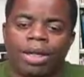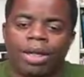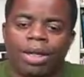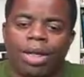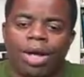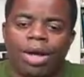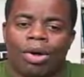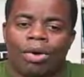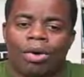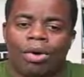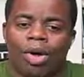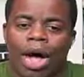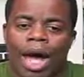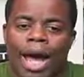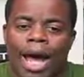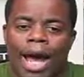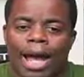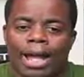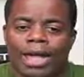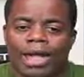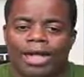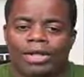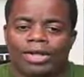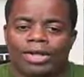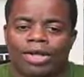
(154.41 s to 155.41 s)
Now,
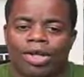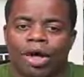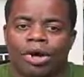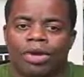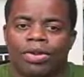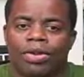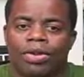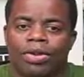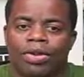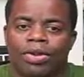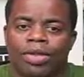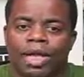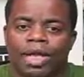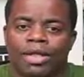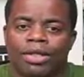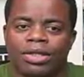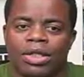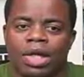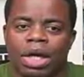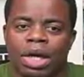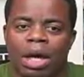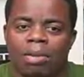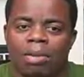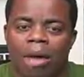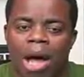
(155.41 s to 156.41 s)
I can tell you that
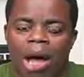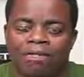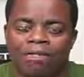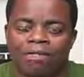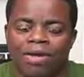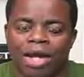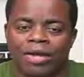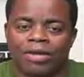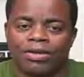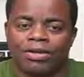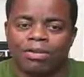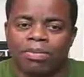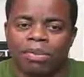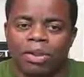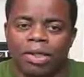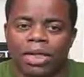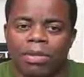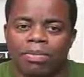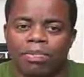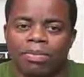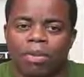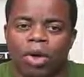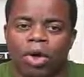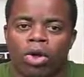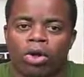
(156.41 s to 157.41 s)
I've got some pretty
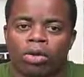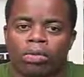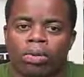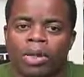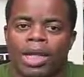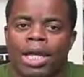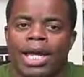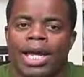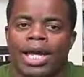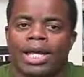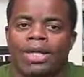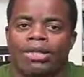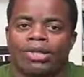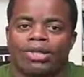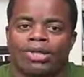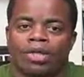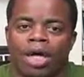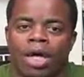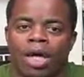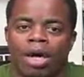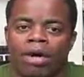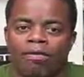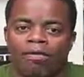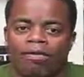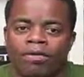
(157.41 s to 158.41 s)
bold plans
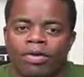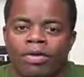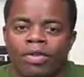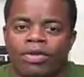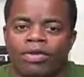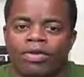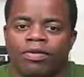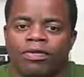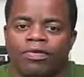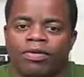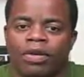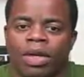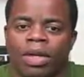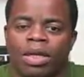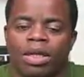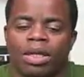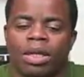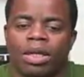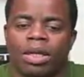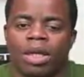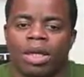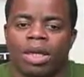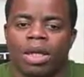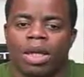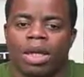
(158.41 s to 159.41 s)
for this event,
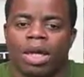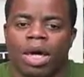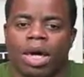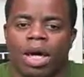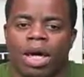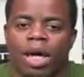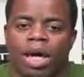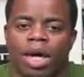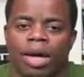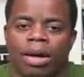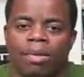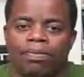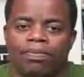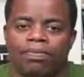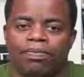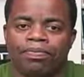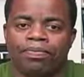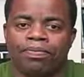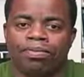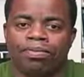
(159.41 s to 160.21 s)
and